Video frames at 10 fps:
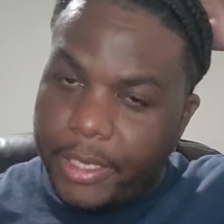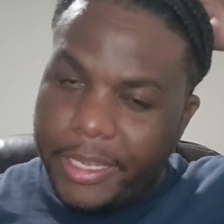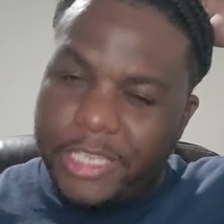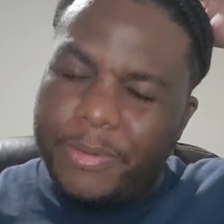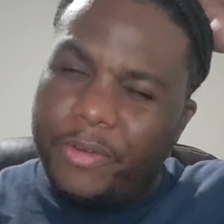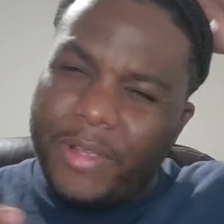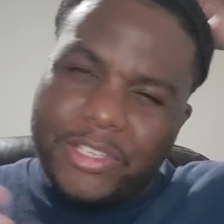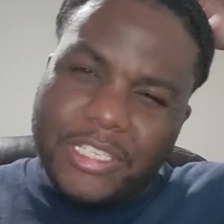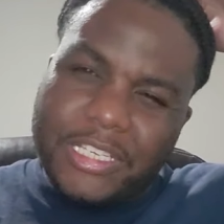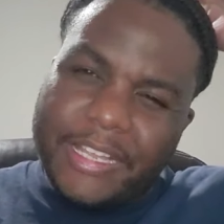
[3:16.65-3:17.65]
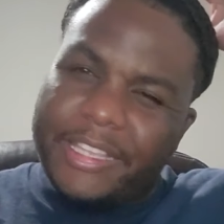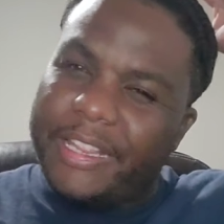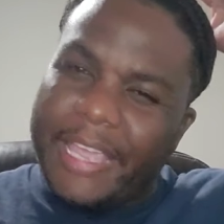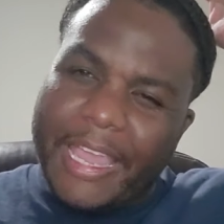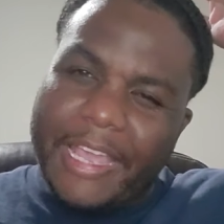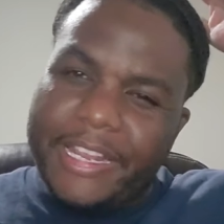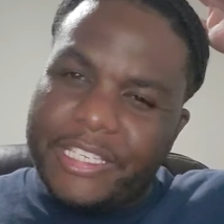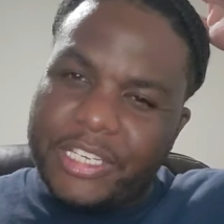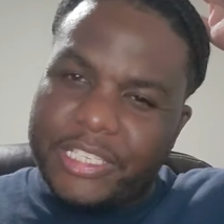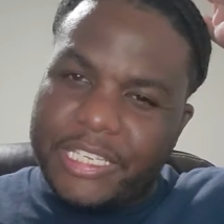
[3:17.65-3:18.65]
he's been around since like the late 80s
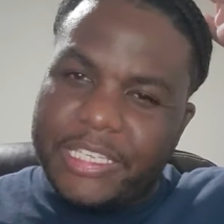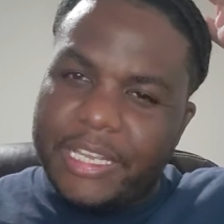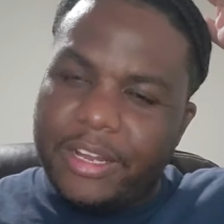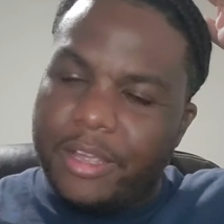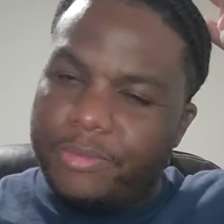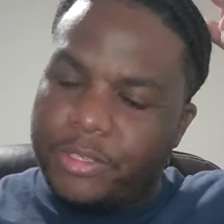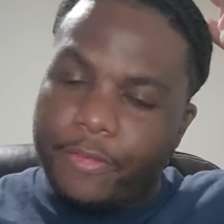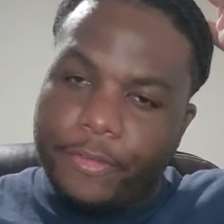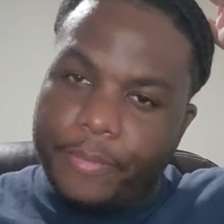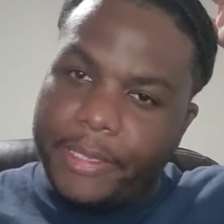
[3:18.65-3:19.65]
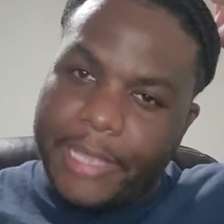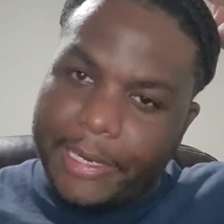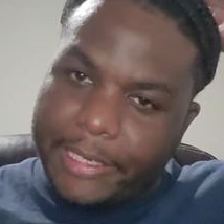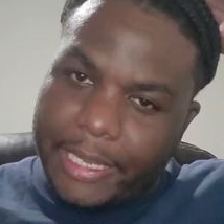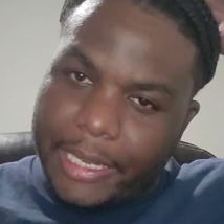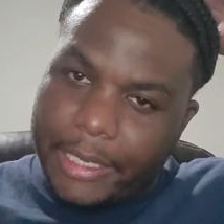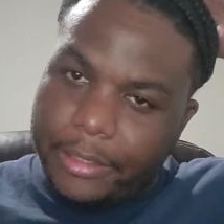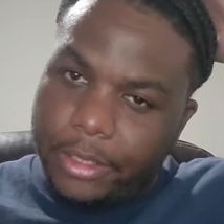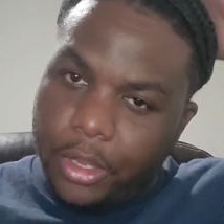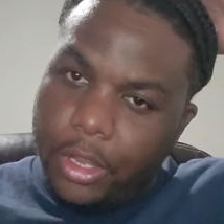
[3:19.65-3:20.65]
because he did stuff for Big Daddy
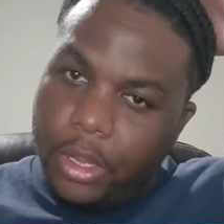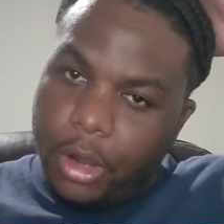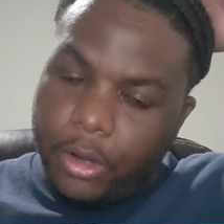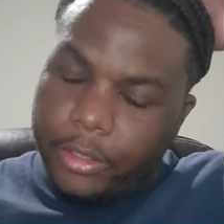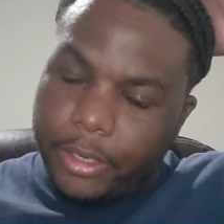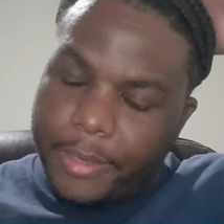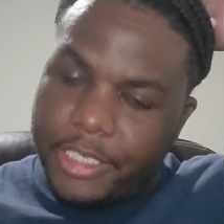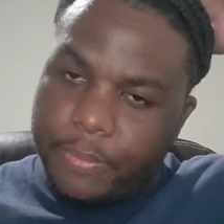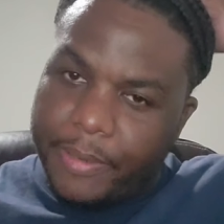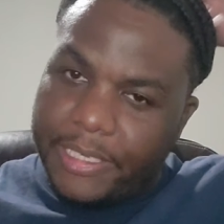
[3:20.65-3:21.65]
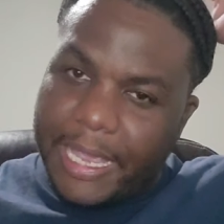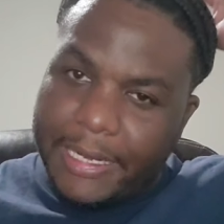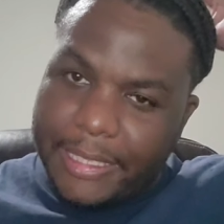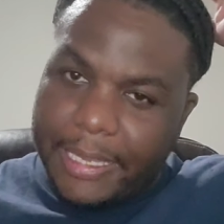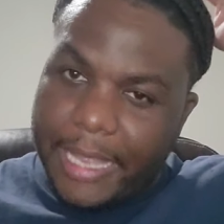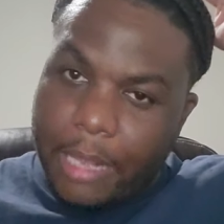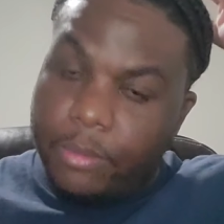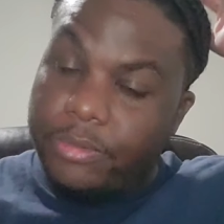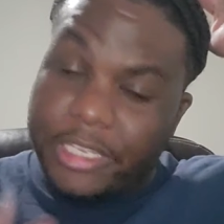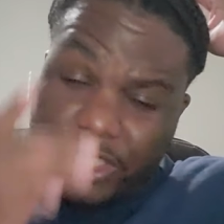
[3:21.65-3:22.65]
Kane. On It's a Big Daddy Thing
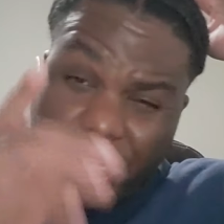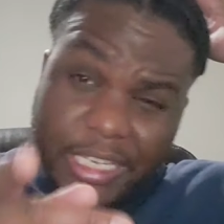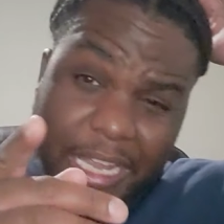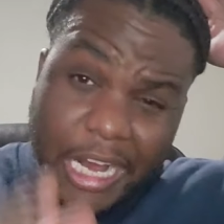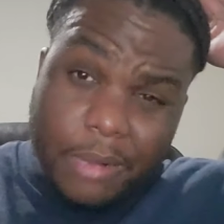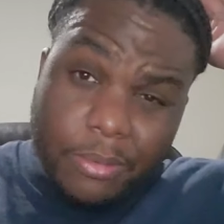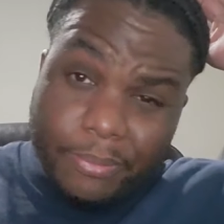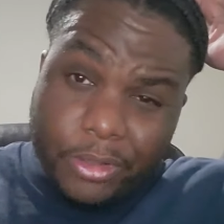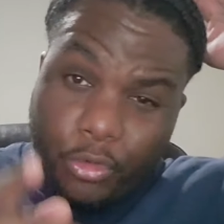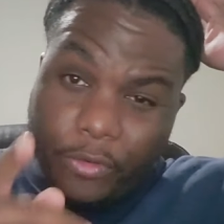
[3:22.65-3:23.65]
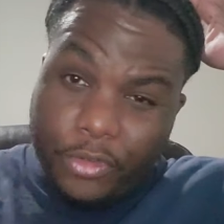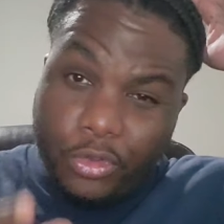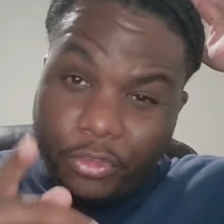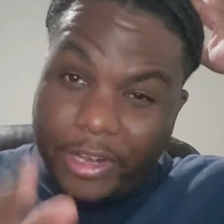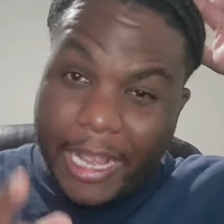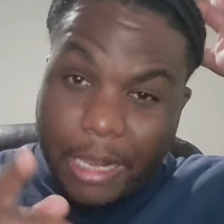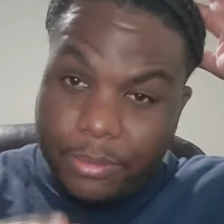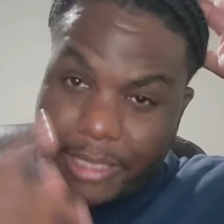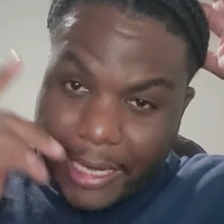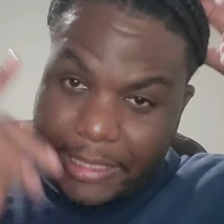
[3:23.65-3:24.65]
album. Check that album, the review for the
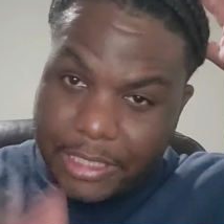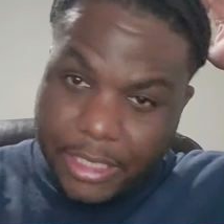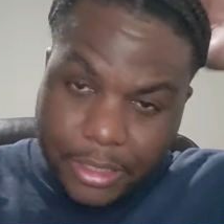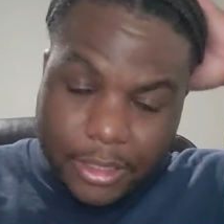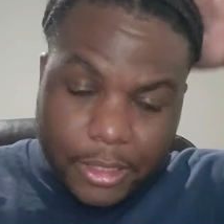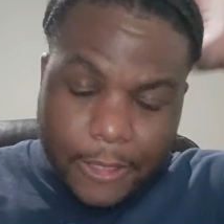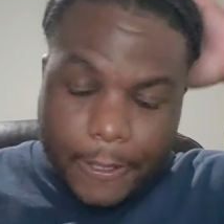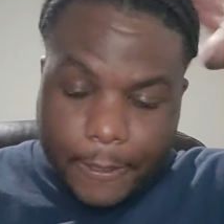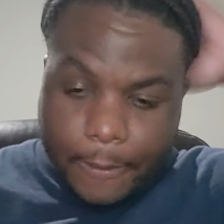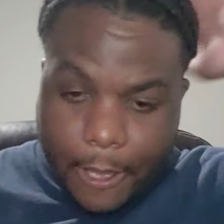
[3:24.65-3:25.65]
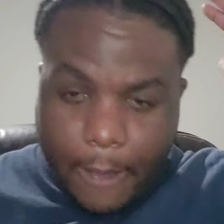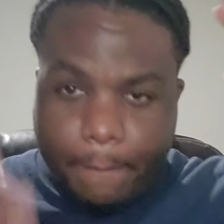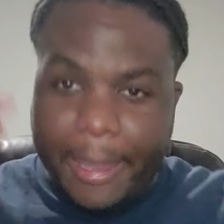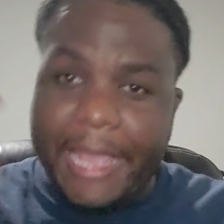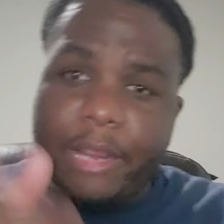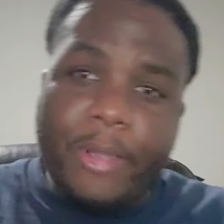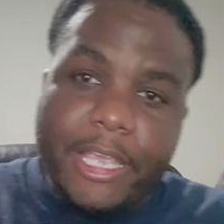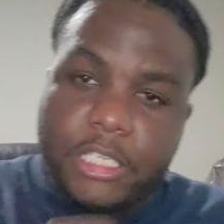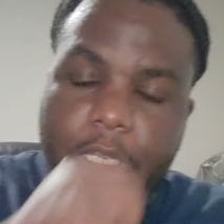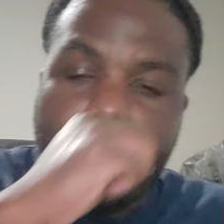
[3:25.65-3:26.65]
album that I did. But
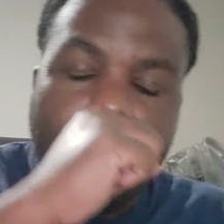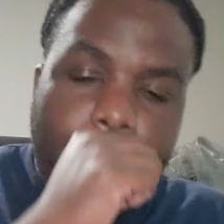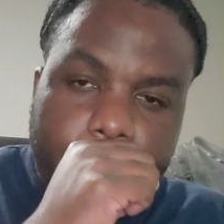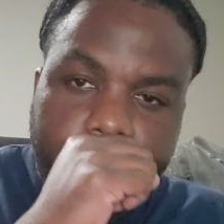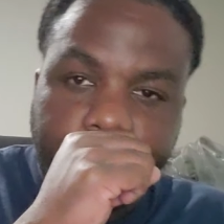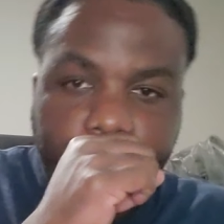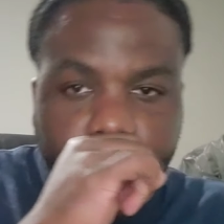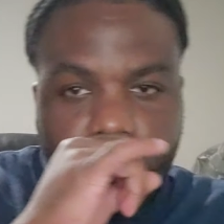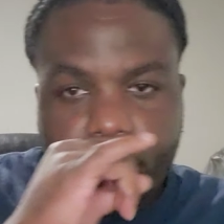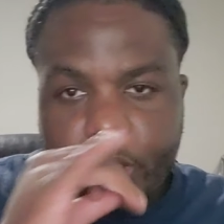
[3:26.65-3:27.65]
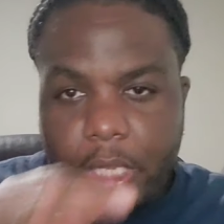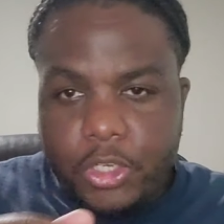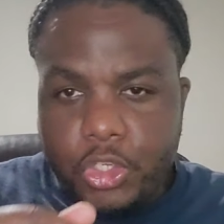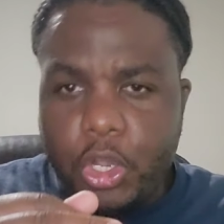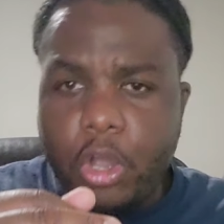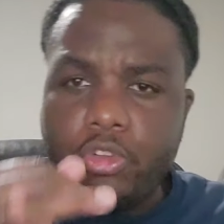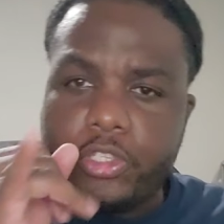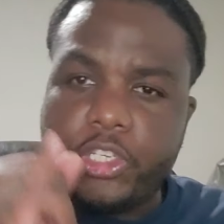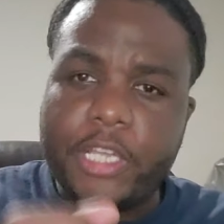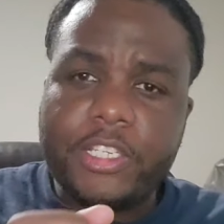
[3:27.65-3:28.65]
anyways, so
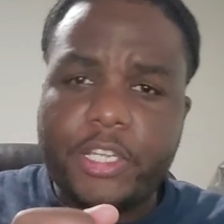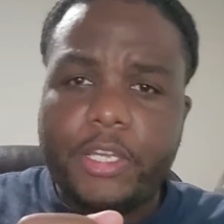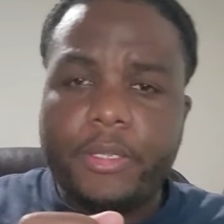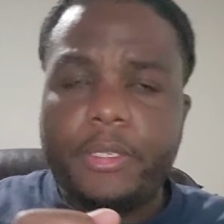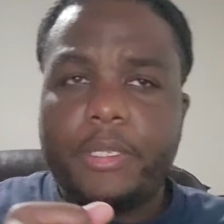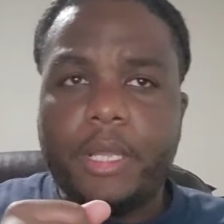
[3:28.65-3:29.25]
GZA,